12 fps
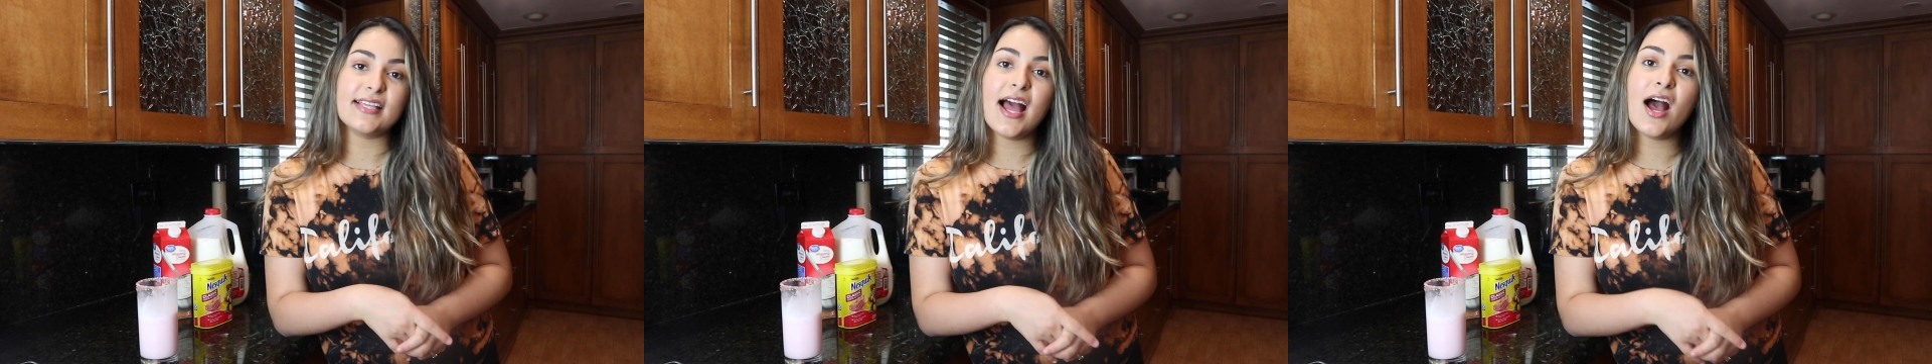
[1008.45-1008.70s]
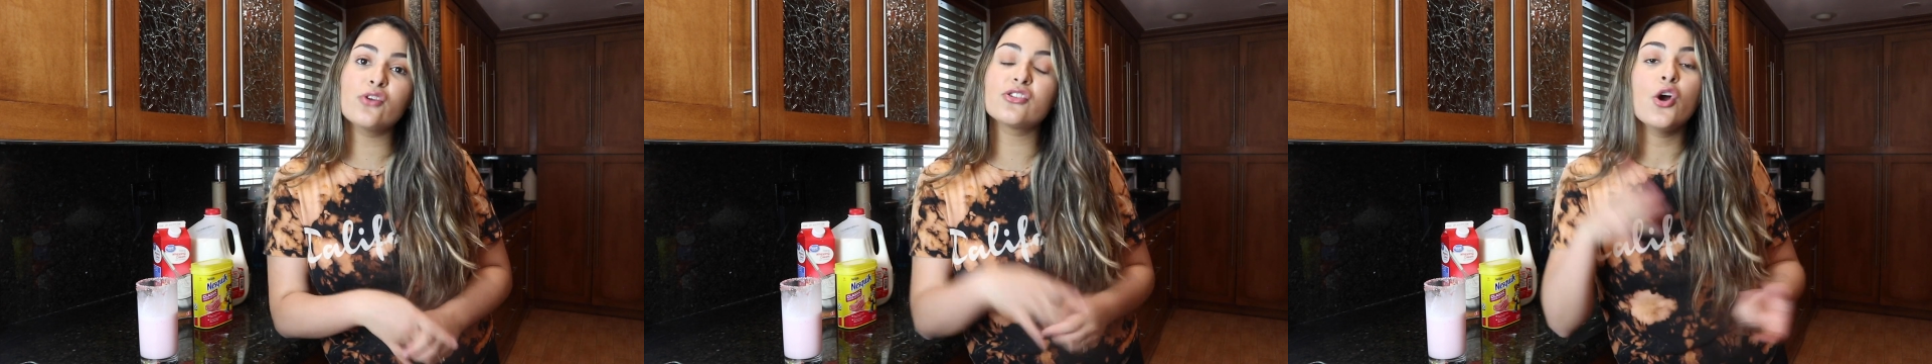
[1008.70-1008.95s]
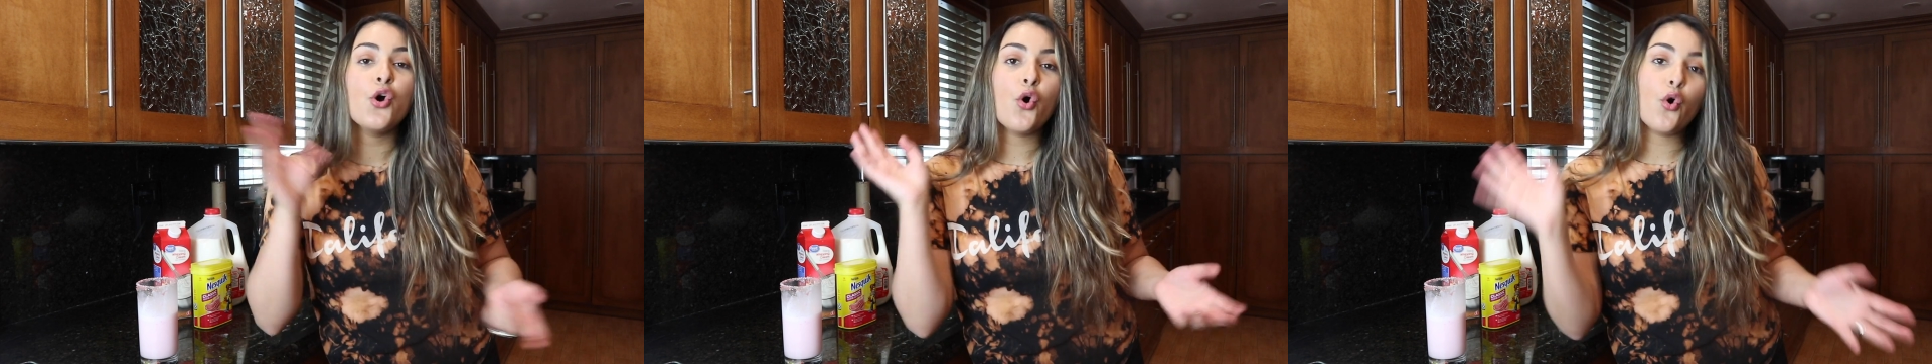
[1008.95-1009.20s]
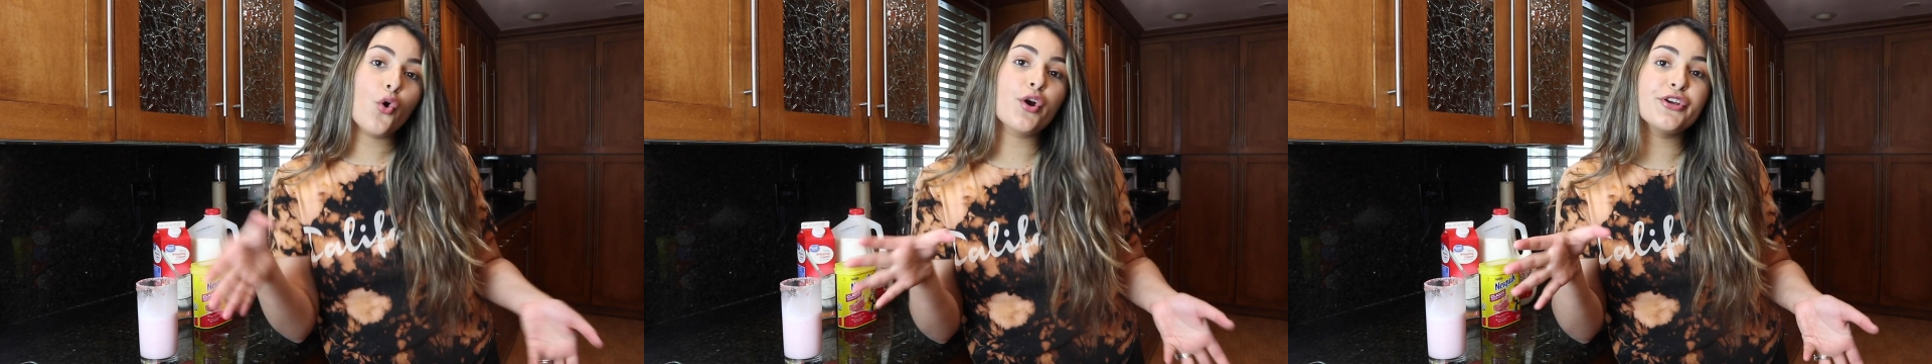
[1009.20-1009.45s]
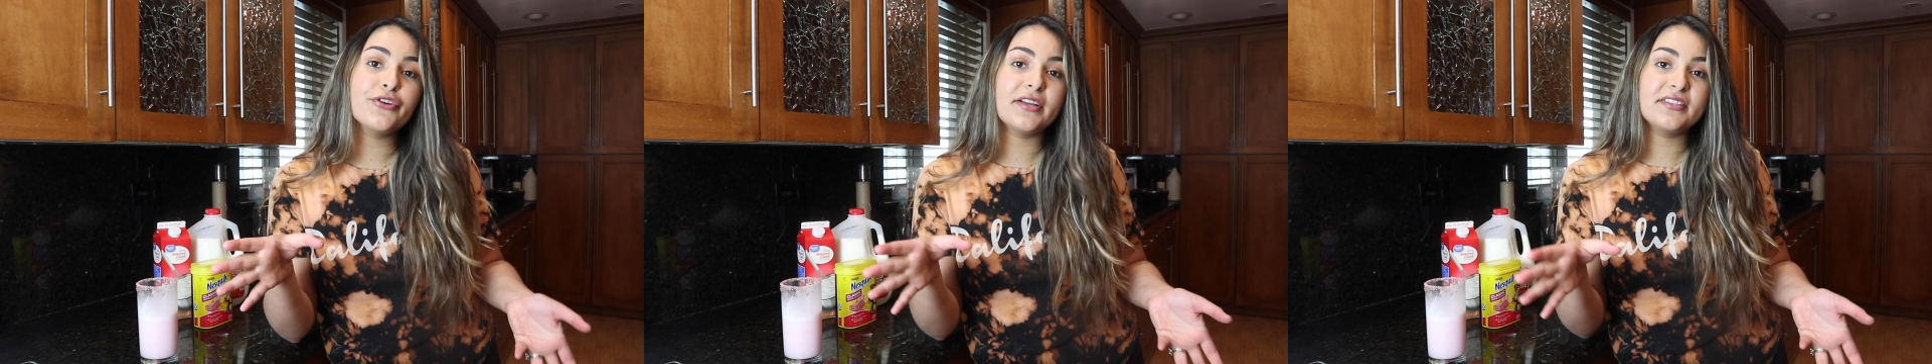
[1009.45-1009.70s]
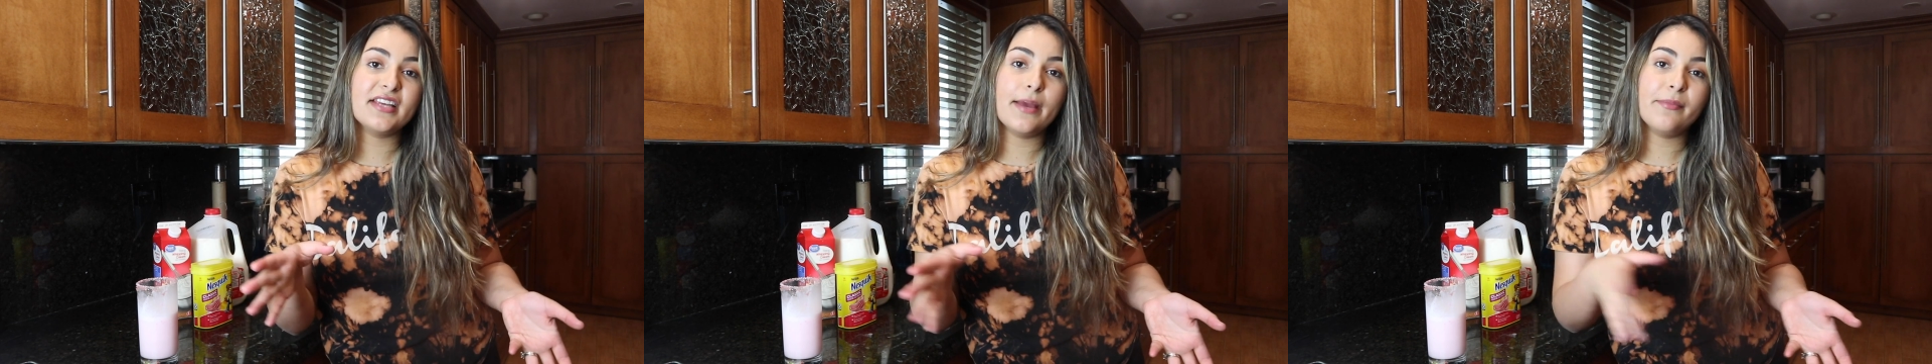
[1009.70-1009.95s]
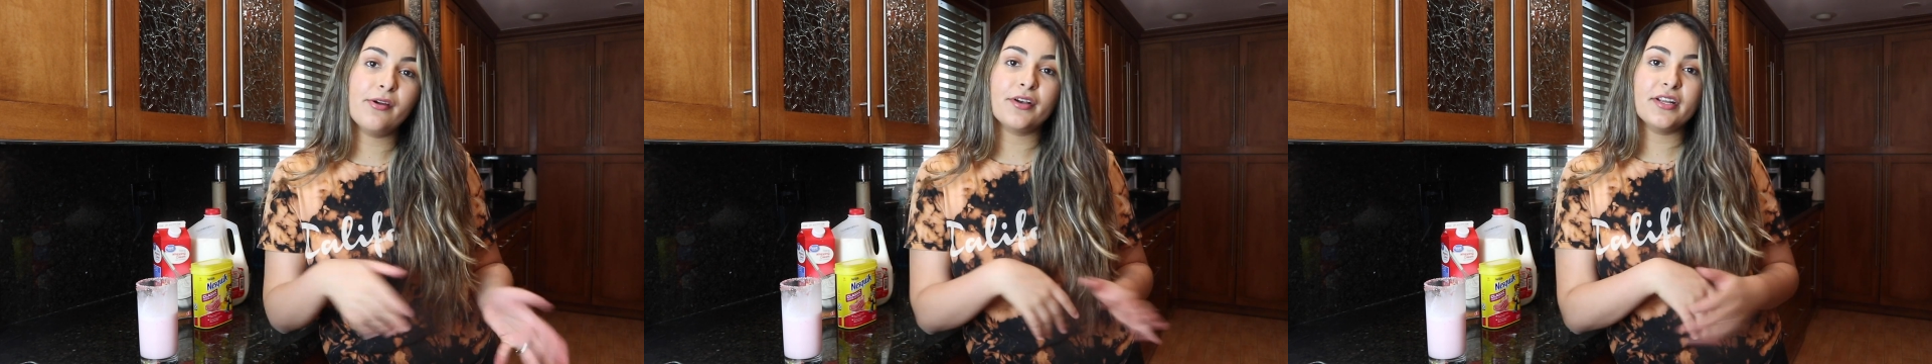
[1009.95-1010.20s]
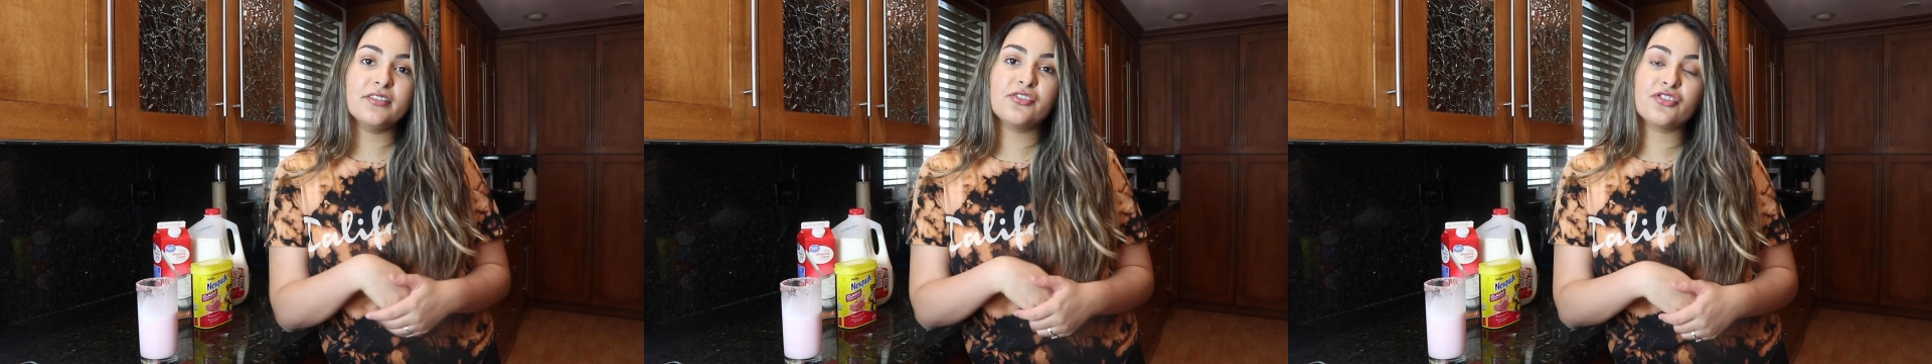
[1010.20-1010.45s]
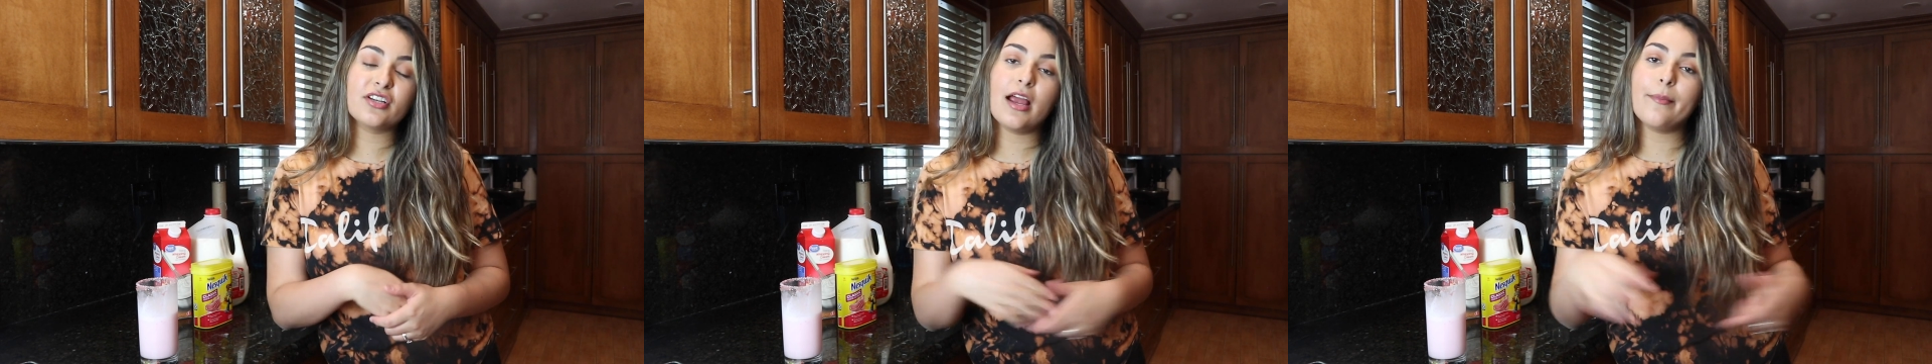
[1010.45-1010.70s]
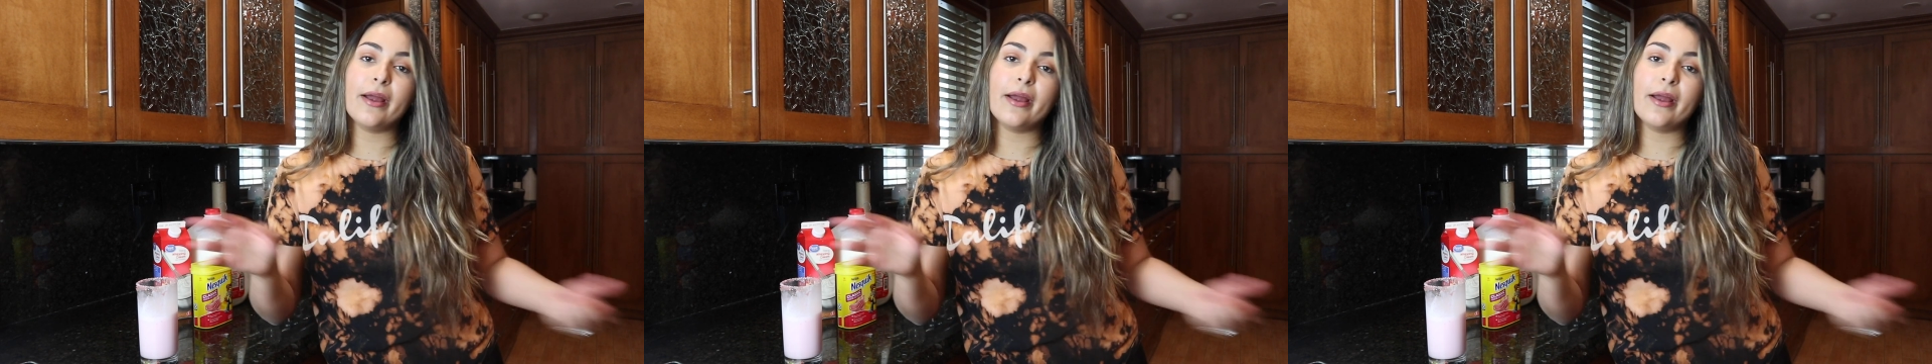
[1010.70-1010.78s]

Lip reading: out, or you could DM me on Instagram.